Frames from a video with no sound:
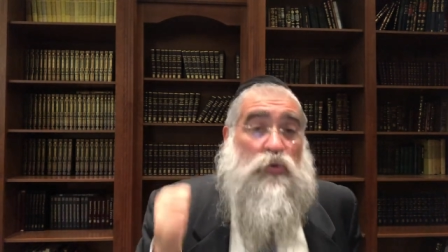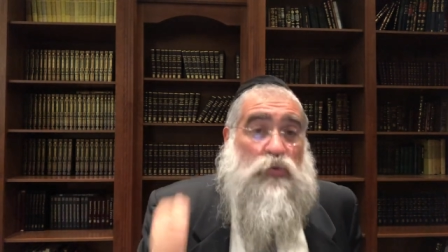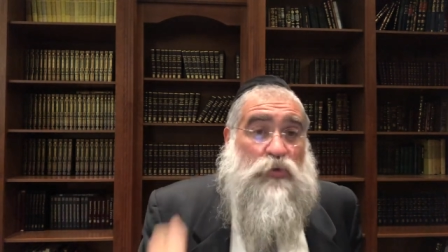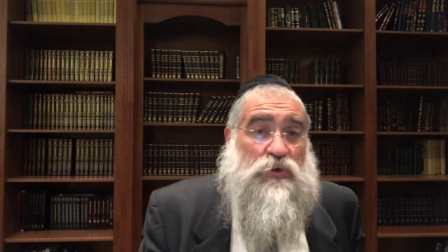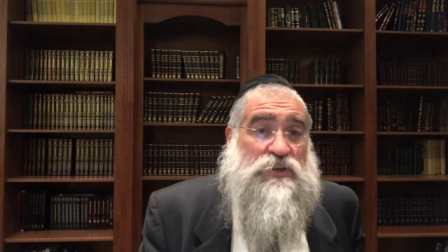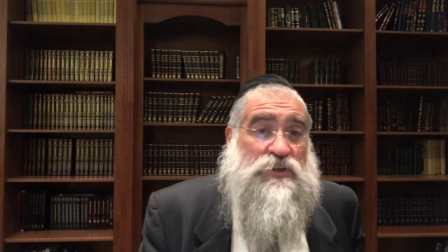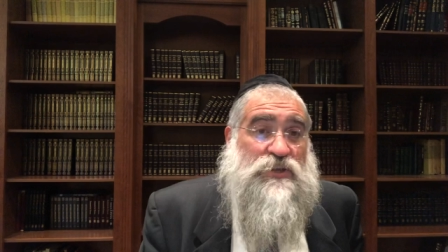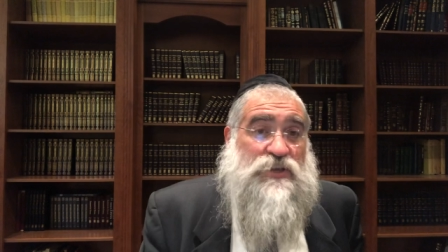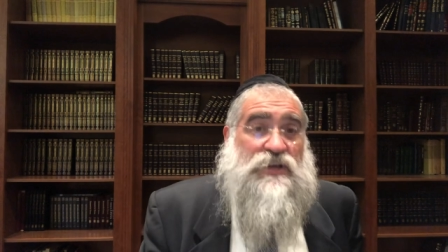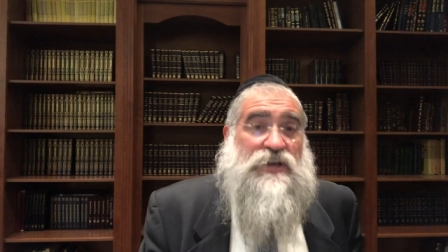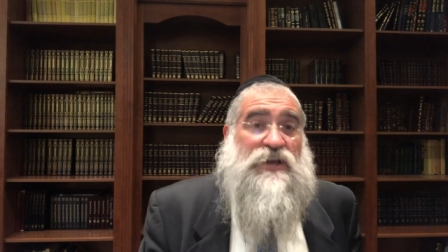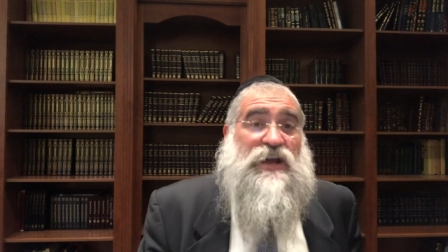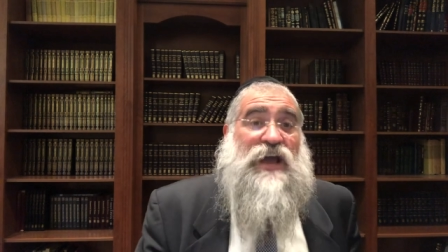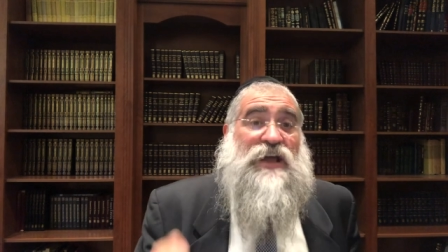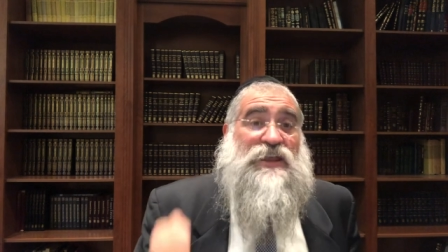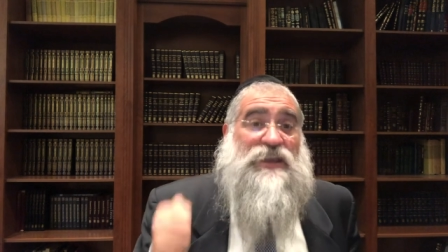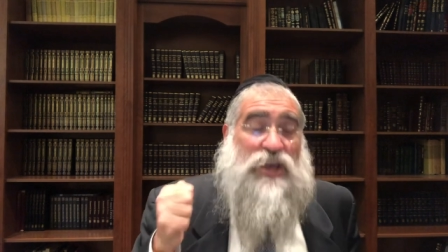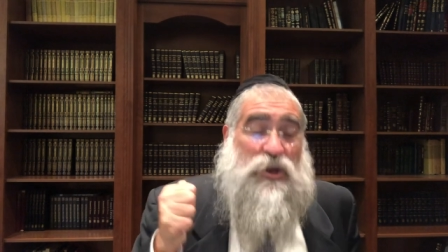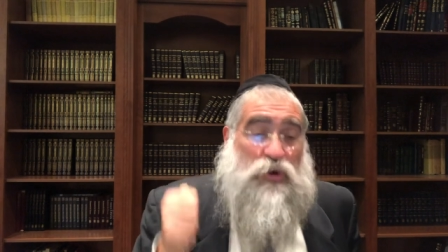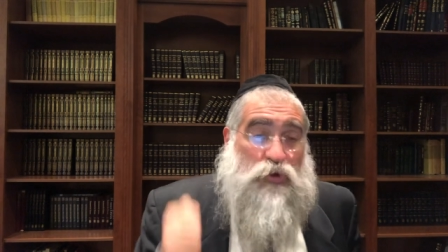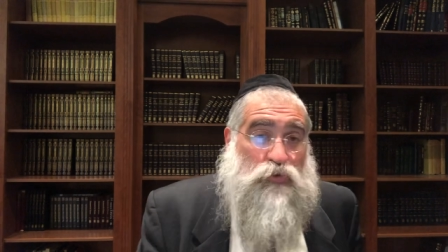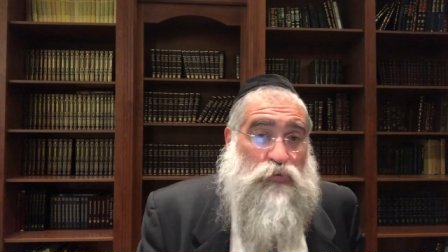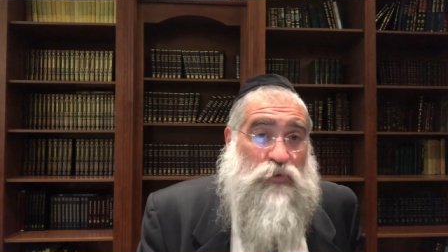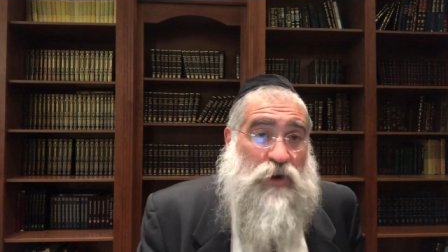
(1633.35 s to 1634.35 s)
willing and
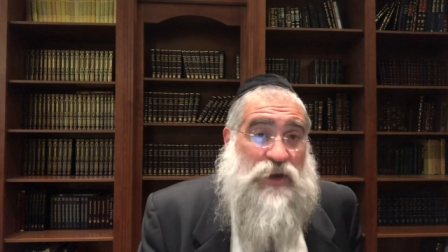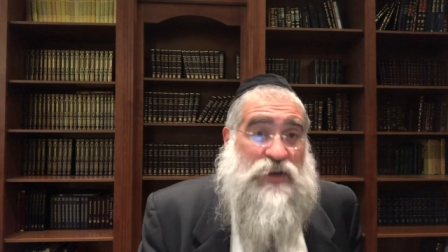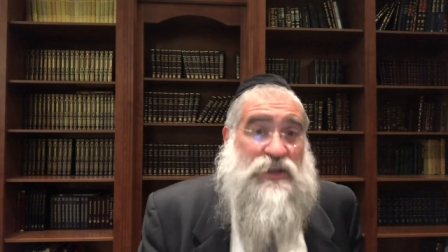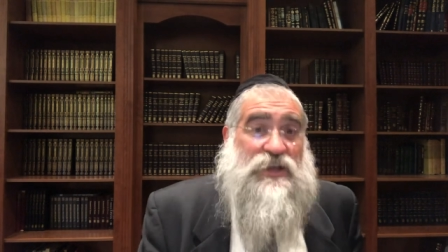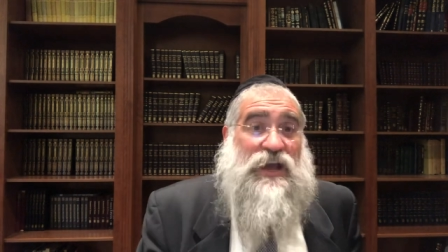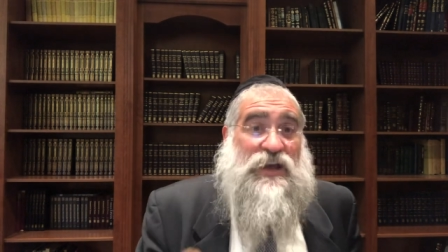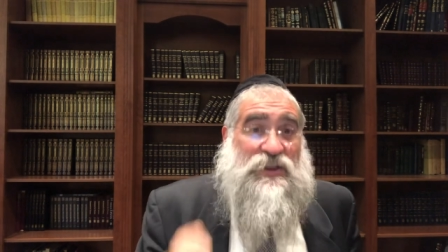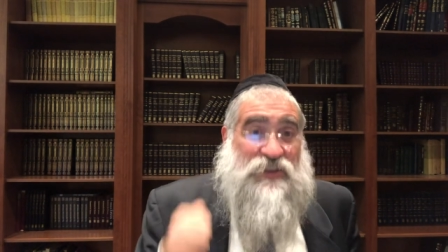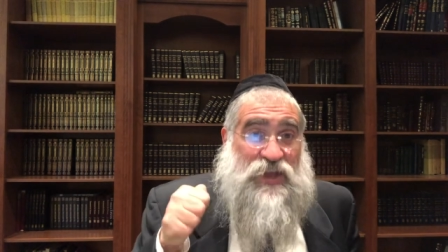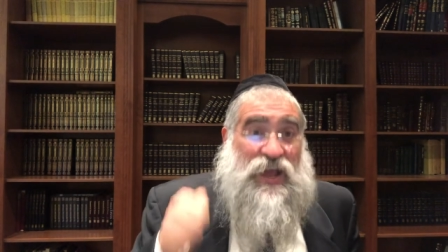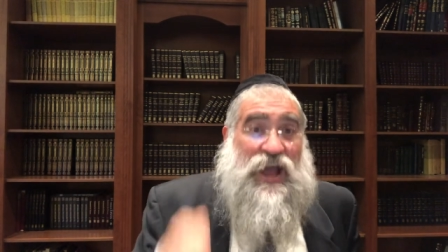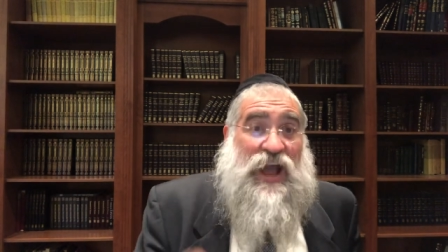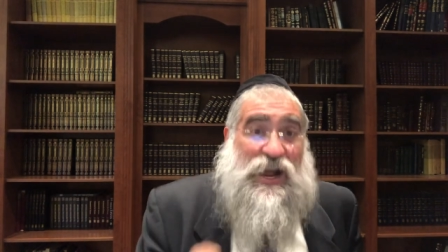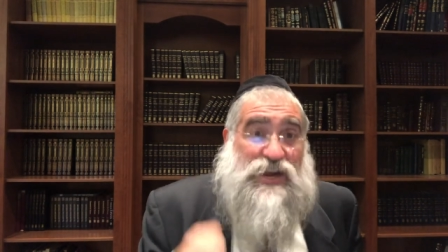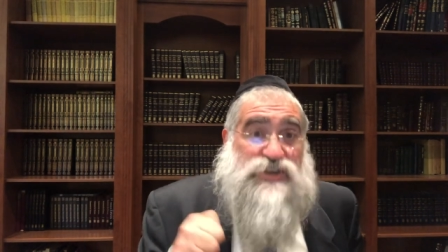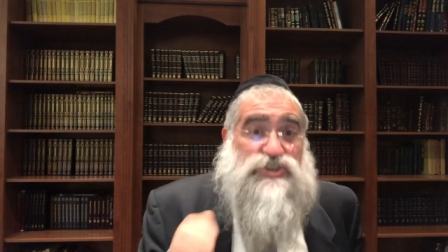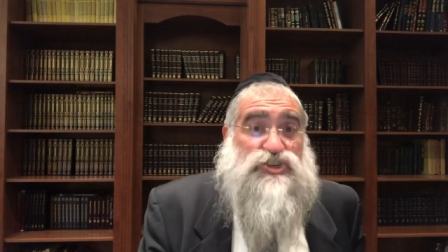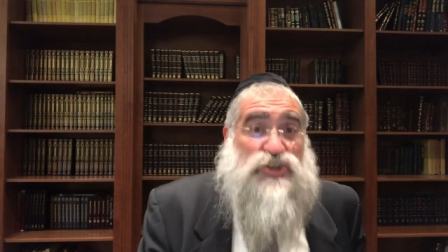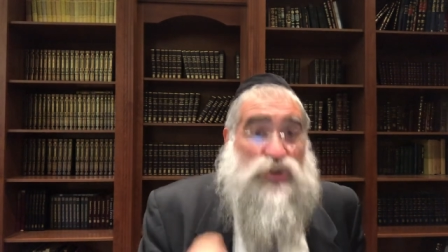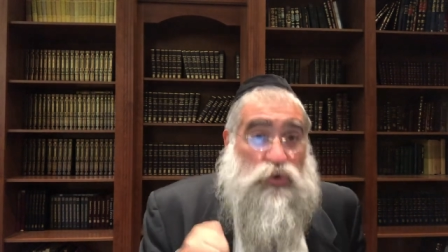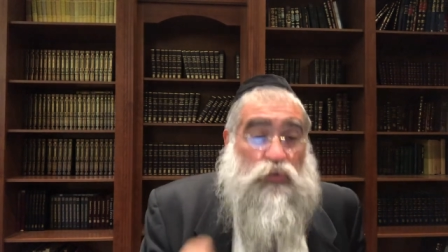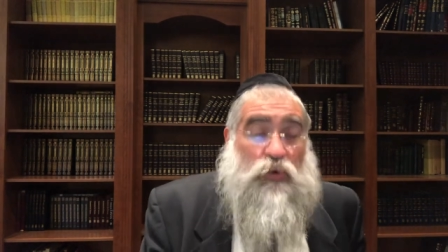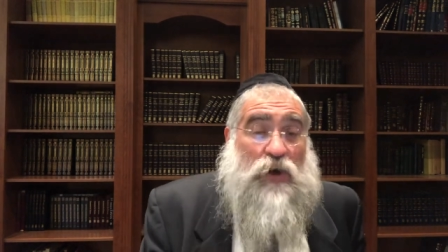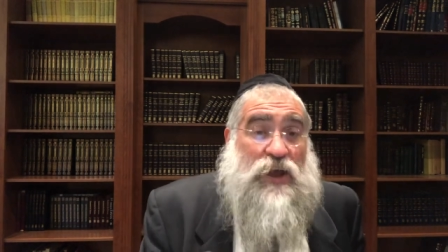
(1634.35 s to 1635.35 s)
they were ready and they
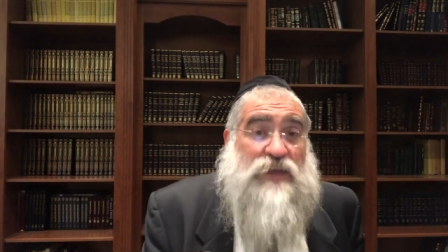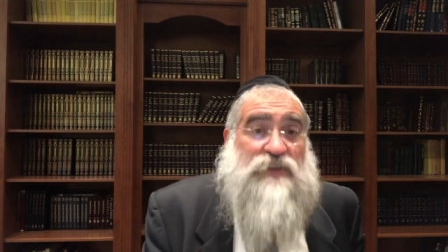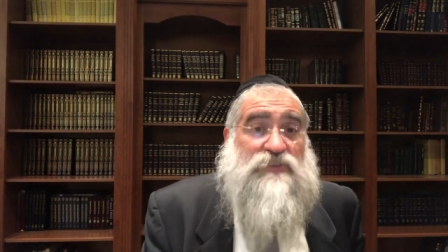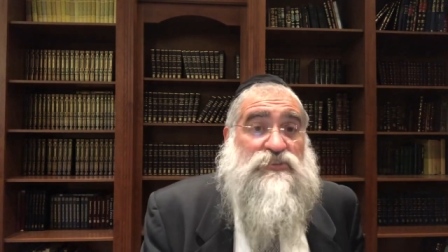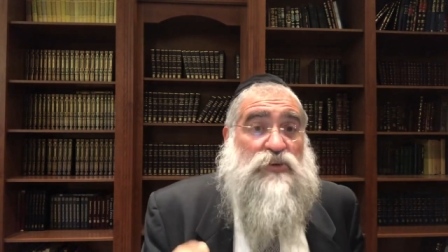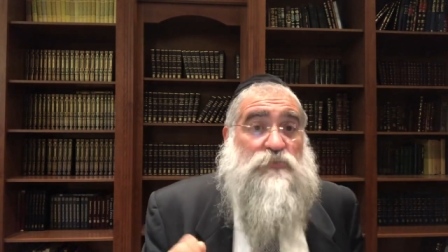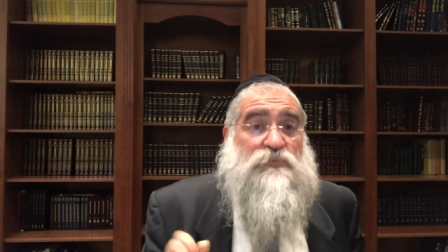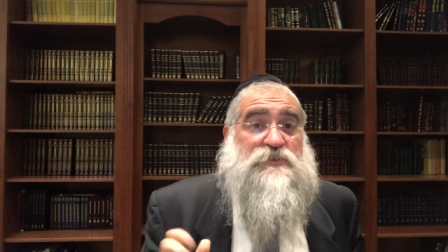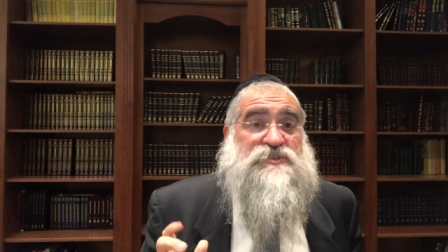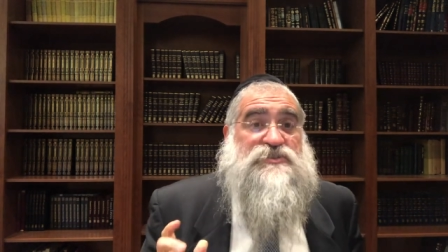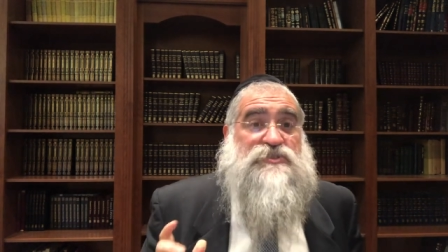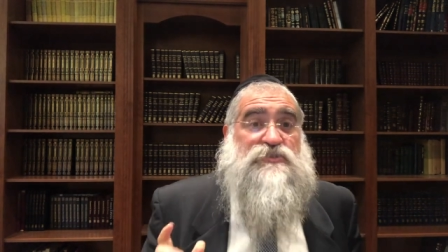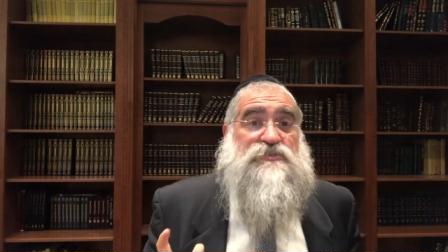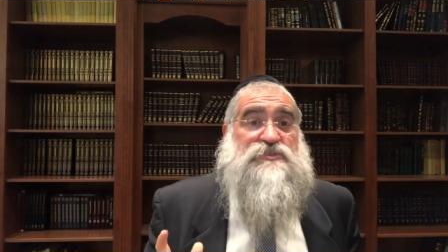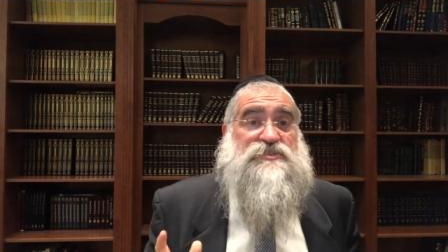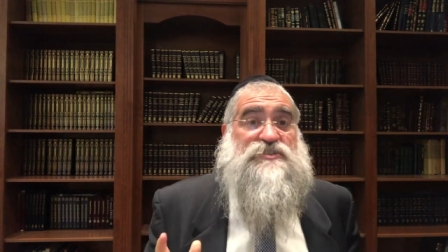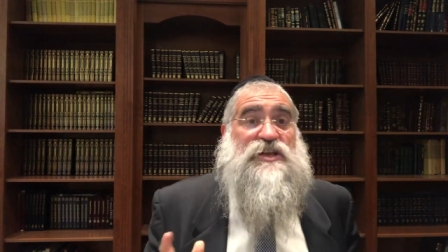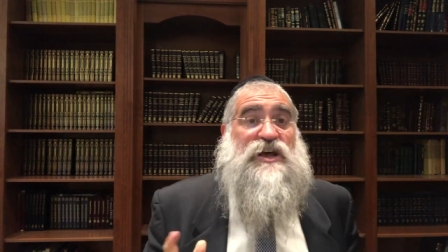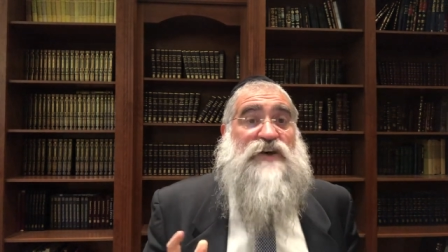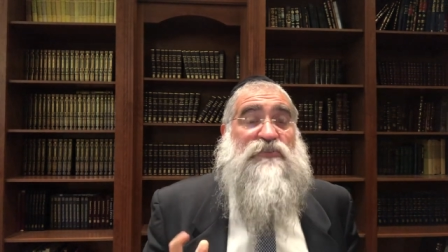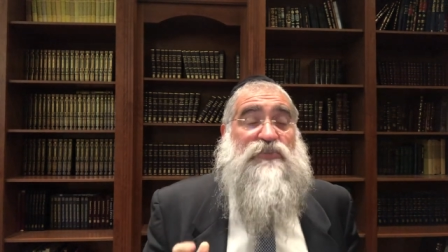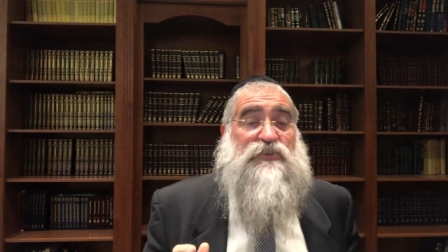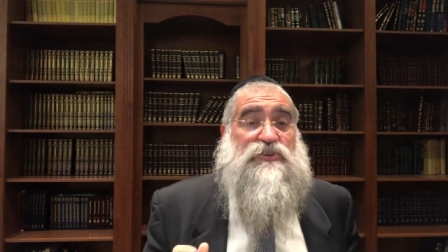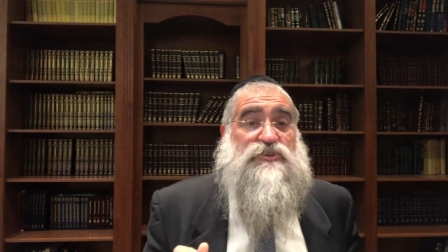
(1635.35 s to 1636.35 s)
actually went on a serious
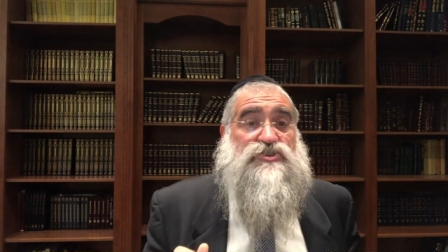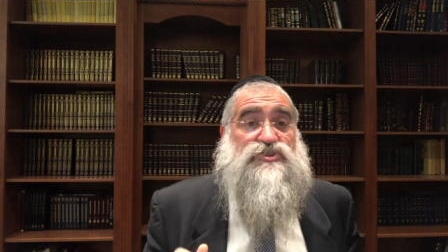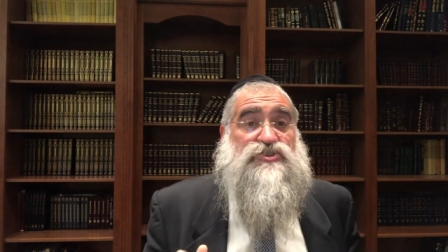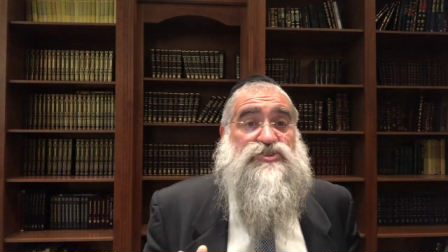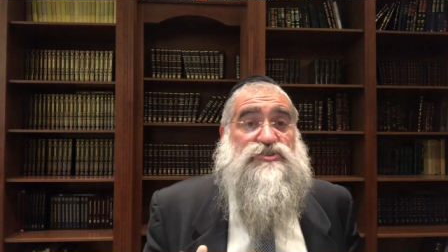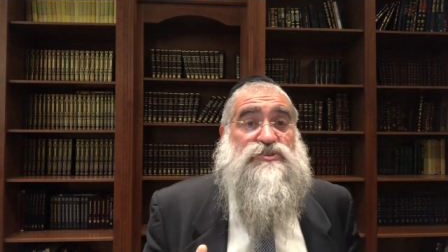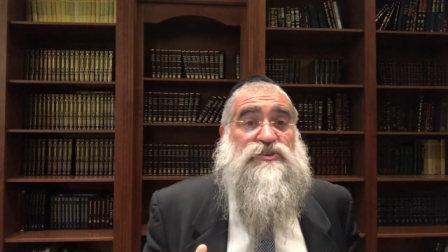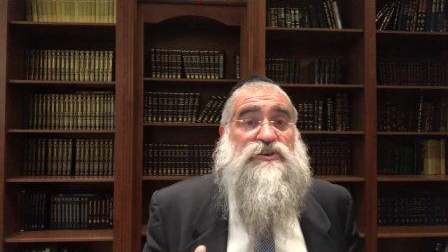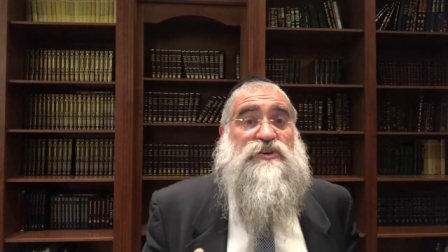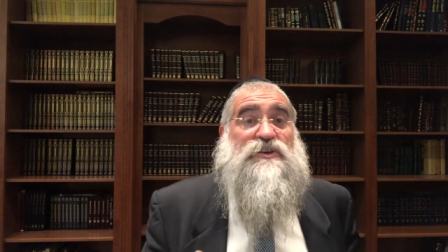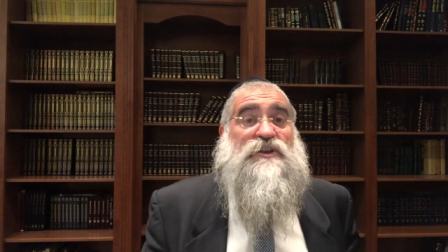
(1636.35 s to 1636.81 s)
nefesh.